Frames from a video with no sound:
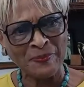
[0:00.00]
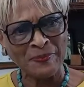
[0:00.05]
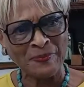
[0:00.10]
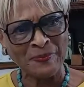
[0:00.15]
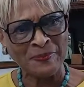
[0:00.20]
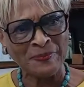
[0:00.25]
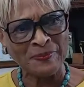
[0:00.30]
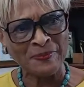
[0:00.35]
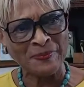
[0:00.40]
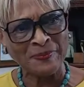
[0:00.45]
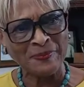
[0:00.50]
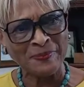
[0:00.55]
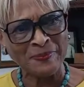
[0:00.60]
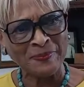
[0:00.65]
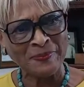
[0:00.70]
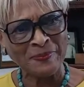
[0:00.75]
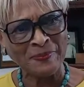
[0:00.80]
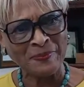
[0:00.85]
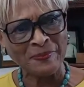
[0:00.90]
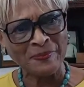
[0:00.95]

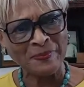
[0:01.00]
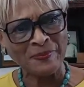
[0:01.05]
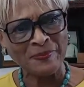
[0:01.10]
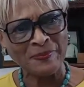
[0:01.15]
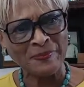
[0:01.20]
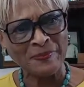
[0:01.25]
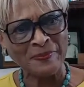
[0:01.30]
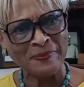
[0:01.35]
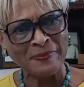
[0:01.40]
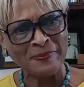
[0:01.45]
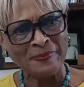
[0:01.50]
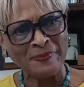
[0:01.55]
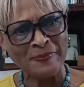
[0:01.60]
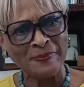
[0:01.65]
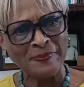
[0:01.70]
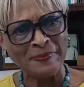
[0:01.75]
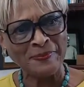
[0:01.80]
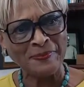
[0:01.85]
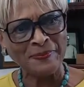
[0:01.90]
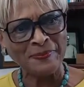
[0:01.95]

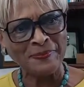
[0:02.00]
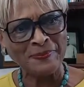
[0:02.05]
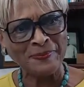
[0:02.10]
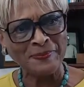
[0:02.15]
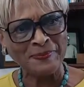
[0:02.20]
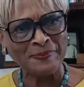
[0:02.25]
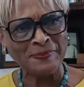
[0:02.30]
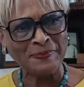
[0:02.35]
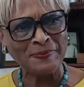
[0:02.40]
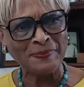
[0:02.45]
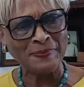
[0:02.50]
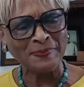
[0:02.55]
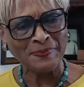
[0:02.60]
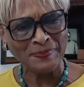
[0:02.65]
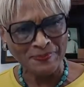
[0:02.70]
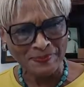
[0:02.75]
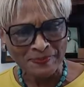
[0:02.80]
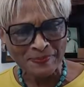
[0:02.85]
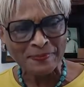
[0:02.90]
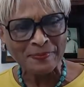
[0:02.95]

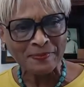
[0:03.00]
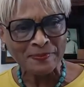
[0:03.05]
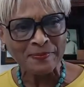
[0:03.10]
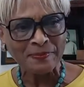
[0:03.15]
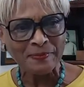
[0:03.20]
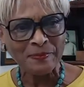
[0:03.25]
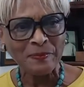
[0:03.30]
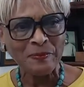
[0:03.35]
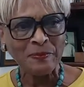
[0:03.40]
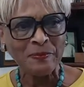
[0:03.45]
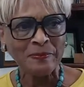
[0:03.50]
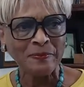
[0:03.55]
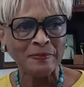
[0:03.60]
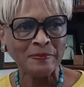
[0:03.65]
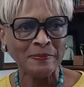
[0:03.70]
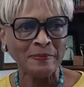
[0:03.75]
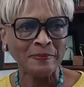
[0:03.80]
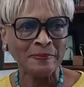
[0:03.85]
(silent)